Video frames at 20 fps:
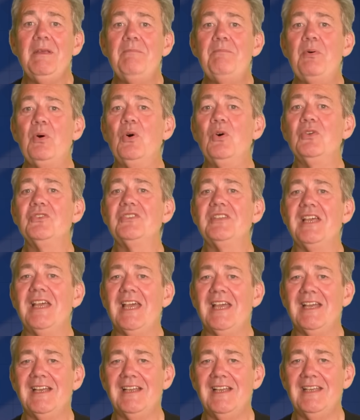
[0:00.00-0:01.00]
me pause
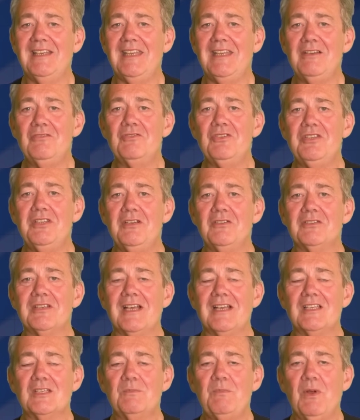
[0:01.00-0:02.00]
there and introduce
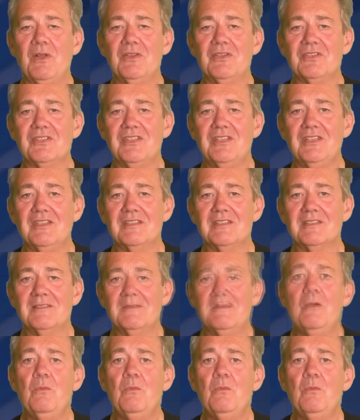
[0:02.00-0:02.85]
our sponsors.